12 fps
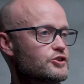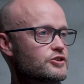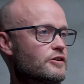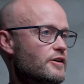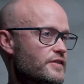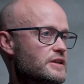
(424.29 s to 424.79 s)

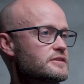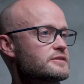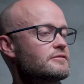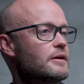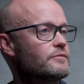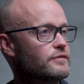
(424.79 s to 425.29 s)
So the
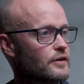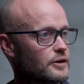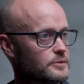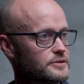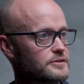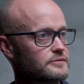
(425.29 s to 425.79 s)
Instagram
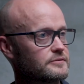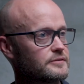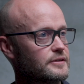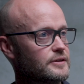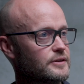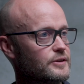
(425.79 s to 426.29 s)
followers
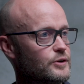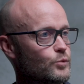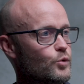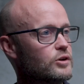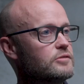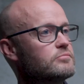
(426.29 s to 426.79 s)

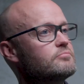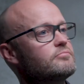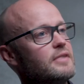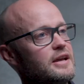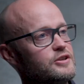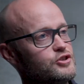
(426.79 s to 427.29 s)
would
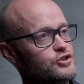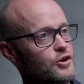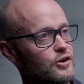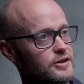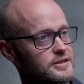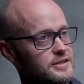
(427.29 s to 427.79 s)

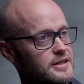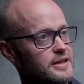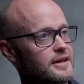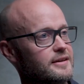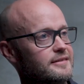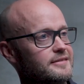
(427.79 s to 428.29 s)
enjoy
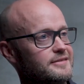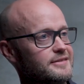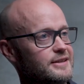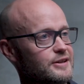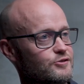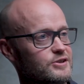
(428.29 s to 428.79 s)
seeing
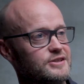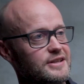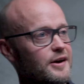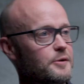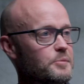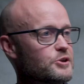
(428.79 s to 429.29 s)
the
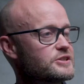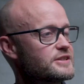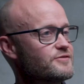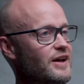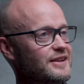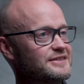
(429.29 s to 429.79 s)
Cristiano, because
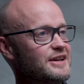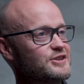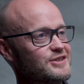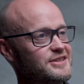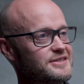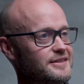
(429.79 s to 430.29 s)
it's
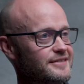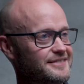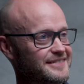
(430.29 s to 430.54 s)
validation, isn't it?